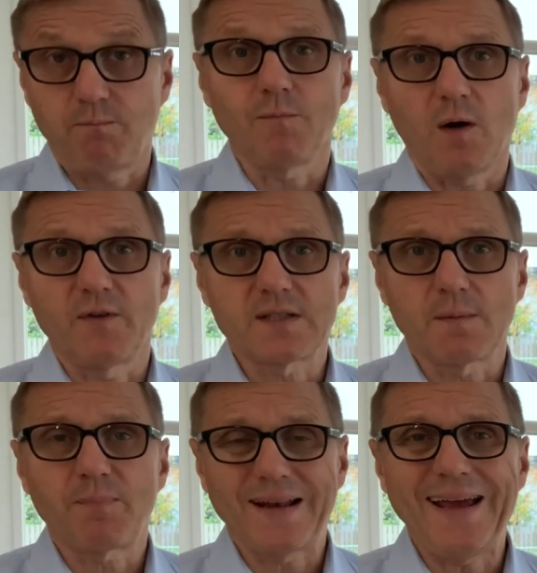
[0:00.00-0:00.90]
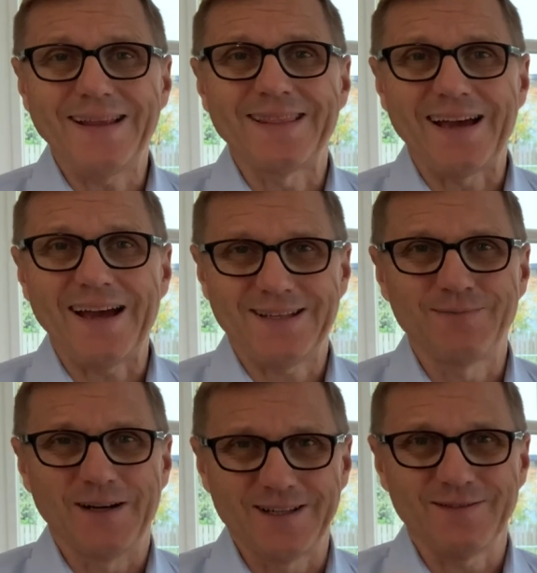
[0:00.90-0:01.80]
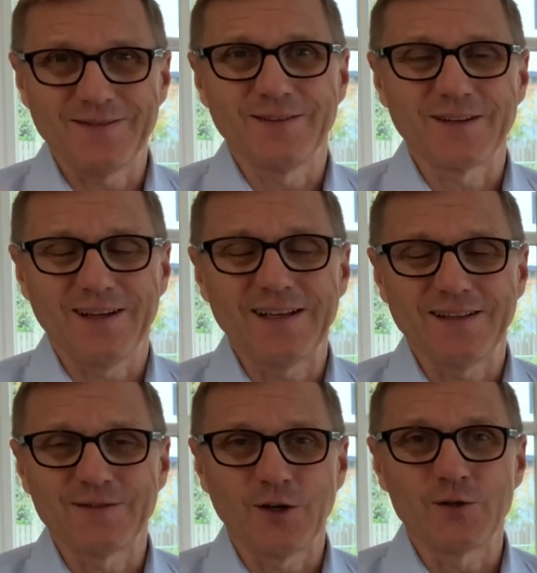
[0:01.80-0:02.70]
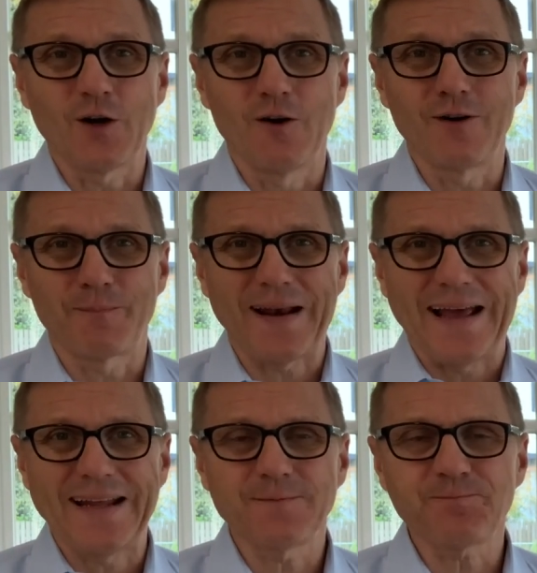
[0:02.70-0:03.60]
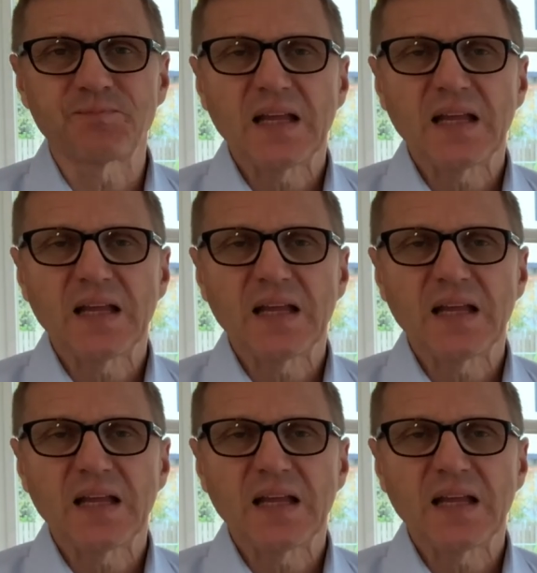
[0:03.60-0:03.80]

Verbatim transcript: Obviously plan that, but don't overplan it,